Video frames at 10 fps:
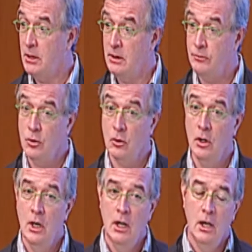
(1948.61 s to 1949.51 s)
And if you're
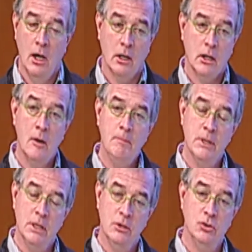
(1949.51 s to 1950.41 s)
a
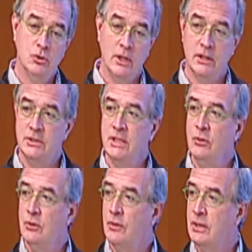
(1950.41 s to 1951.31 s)
company who's trying to sell
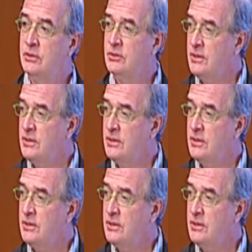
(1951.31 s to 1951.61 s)
devices,